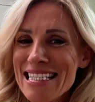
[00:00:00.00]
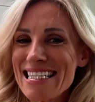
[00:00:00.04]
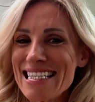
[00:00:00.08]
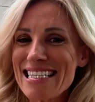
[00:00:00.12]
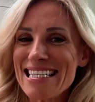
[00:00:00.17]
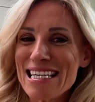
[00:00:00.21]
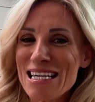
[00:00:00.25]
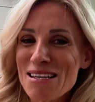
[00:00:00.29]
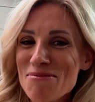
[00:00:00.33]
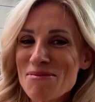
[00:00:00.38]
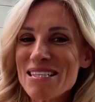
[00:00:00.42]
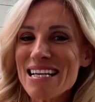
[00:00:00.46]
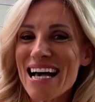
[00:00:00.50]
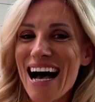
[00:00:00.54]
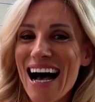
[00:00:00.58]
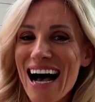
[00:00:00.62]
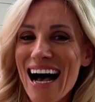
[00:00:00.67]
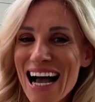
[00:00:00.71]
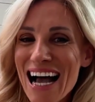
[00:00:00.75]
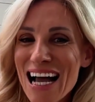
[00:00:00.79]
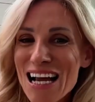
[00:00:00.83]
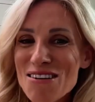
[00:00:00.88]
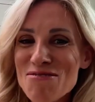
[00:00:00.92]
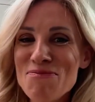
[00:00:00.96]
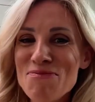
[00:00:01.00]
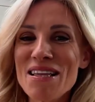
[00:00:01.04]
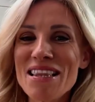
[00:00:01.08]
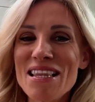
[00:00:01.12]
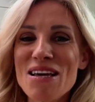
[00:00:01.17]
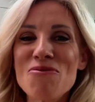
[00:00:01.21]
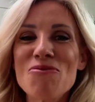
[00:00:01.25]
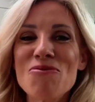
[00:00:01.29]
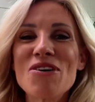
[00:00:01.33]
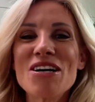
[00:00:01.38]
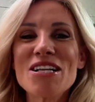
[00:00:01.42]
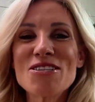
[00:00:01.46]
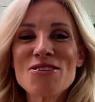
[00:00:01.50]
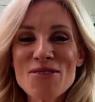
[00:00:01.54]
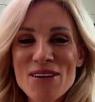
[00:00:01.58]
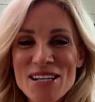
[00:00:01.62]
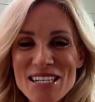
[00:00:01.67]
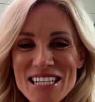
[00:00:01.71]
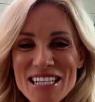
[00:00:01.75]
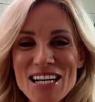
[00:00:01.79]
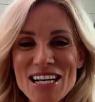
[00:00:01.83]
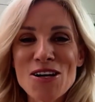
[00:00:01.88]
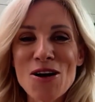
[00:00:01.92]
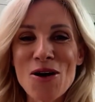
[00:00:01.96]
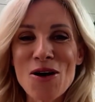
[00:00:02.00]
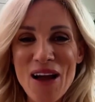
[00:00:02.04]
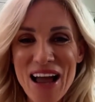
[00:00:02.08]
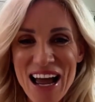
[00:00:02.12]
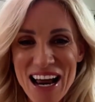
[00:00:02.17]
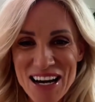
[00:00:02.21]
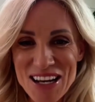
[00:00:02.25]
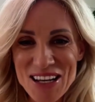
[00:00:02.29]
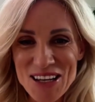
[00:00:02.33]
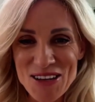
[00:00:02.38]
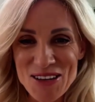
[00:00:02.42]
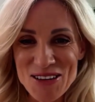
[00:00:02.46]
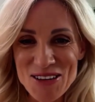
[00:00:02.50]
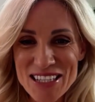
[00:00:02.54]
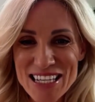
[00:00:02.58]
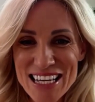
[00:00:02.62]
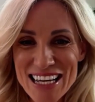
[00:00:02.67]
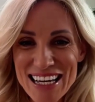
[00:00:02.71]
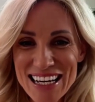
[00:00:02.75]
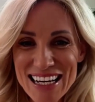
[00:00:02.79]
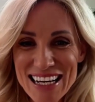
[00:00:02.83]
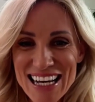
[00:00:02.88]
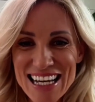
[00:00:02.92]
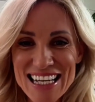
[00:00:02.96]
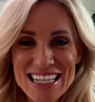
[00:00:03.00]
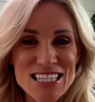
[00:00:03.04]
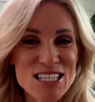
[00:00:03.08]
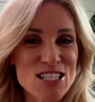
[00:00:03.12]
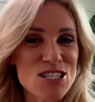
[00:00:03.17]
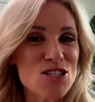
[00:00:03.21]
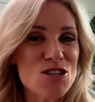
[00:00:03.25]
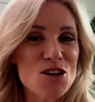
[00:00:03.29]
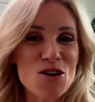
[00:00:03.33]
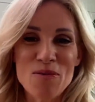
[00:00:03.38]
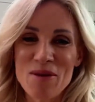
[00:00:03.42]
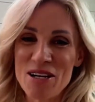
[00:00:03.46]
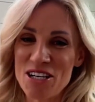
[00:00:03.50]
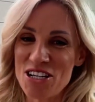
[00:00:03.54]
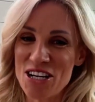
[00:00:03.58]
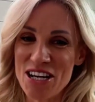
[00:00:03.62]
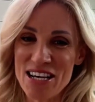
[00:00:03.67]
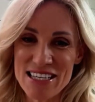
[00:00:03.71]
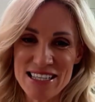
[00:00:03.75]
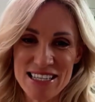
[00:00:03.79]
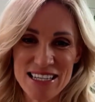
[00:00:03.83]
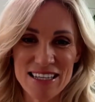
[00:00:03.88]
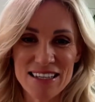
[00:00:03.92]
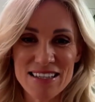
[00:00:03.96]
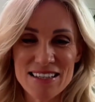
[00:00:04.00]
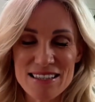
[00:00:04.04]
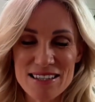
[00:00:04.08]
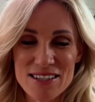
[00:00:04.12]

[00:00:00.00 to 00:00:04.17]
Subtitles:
It seems hard. But then once you actually know how to use it, it's so much easier.